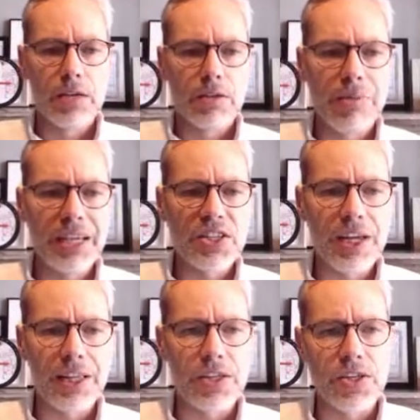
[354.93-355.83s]
The big
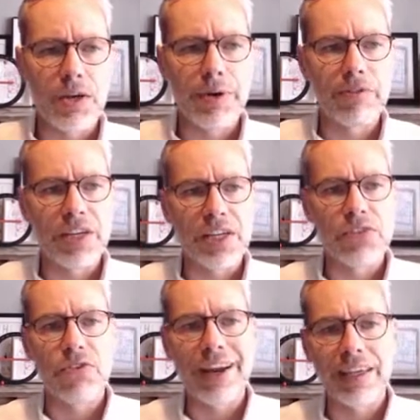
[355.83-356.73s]
challenge, however, is
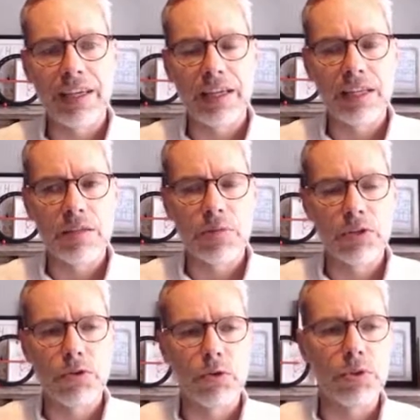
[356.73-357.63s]
ranking
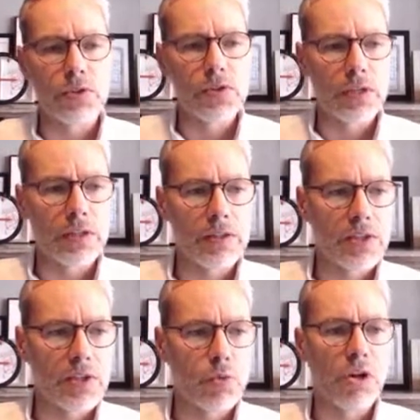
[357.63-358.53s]
antimicrobials. And
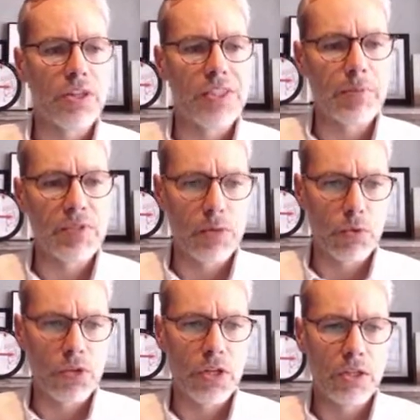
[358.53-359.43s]
this is one attempt that
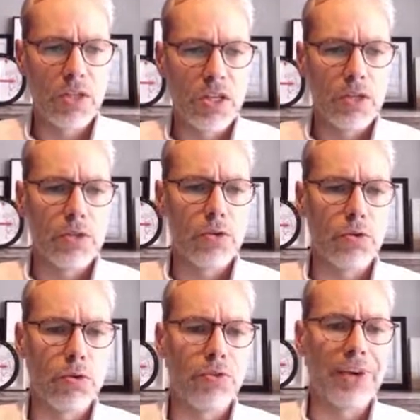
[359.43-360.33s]
was done
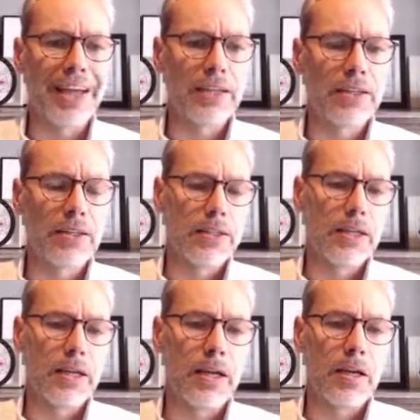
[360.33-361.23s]
to rank
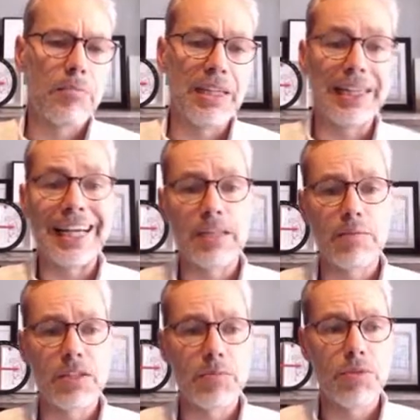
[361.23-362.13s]
beta-lactam
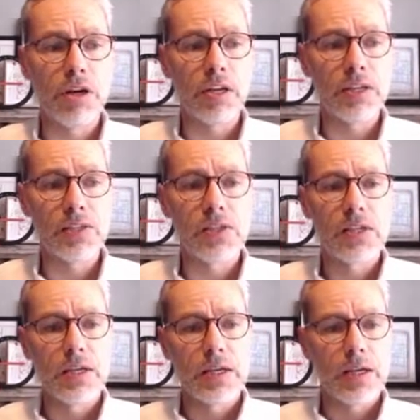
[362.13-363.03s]
antibiotics
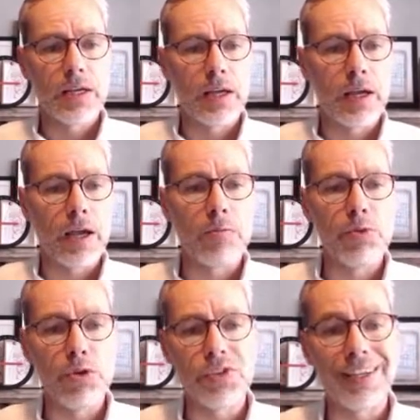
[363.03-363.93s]

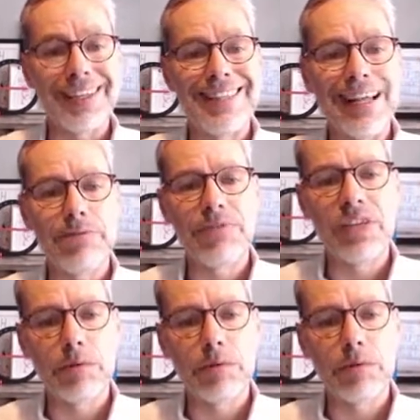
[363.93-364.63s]
using a Delphi